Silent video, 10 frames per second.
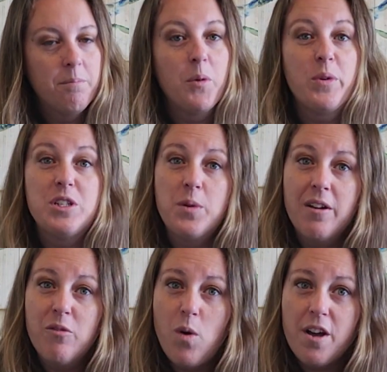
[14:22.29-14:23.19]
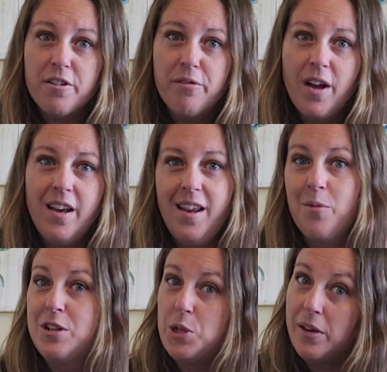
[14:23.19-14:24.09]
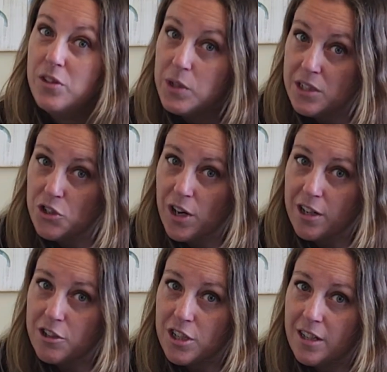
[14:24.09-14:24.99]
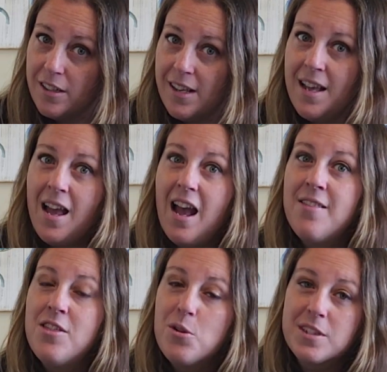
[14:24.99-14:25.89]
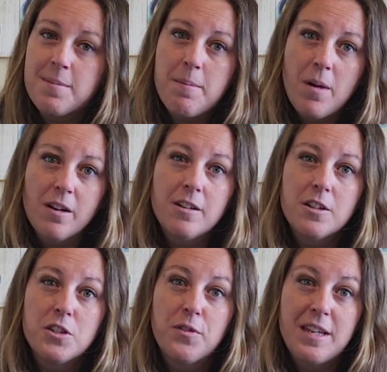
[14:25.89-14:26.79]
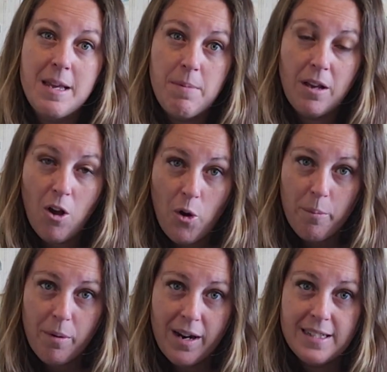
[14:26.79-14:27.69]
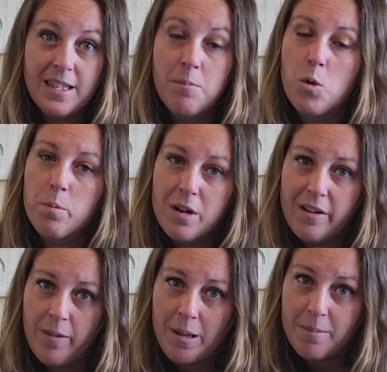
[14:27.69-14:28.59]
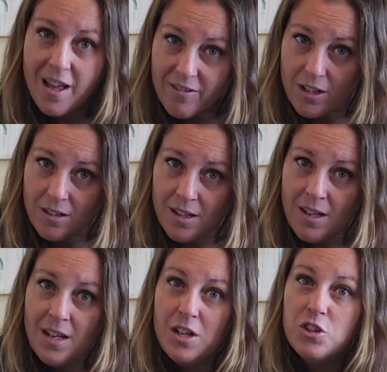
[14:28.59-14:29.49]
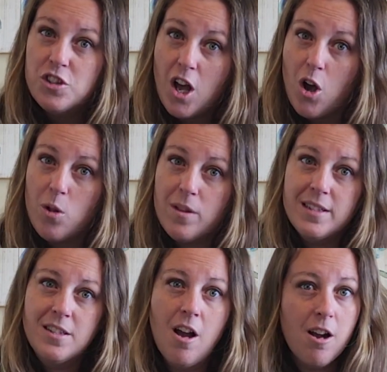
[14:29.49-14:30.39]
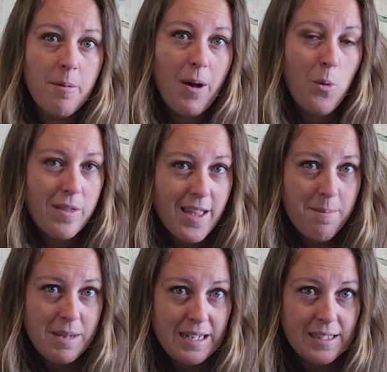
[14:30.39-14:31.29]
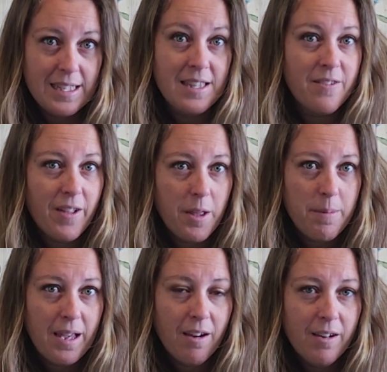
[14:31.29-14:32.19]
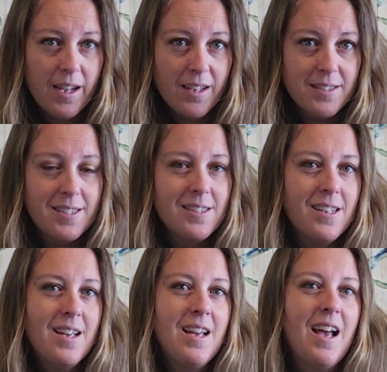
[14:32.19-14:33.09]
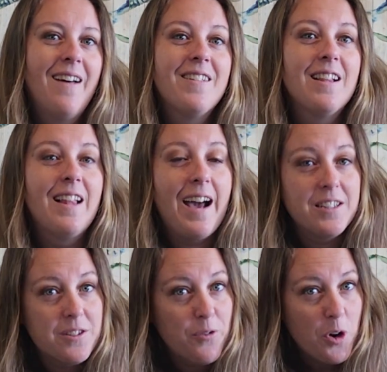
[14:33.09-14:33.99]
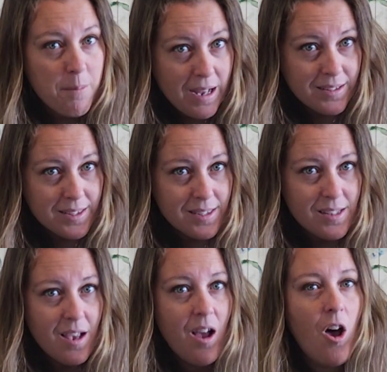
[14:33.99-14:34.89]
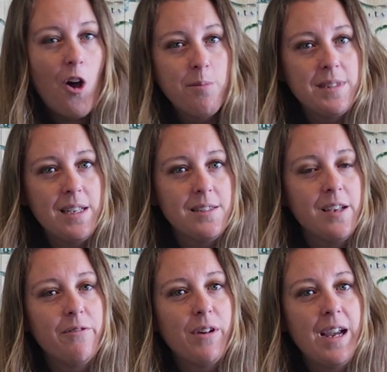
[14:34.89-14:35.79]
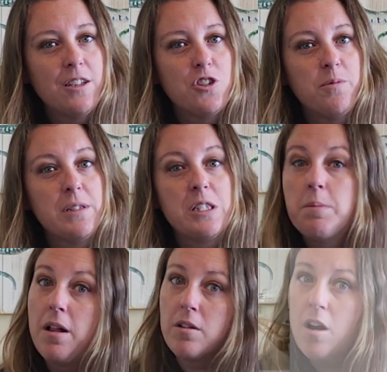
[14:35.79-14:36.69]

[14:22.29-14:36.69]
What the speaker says: But we do have waterfront and we do have new construction, and those can be markers for keeping a home price at a more premium level. So let's talk about what that means at the developing areas. In the last 4 months, home sales have ranged from a smaller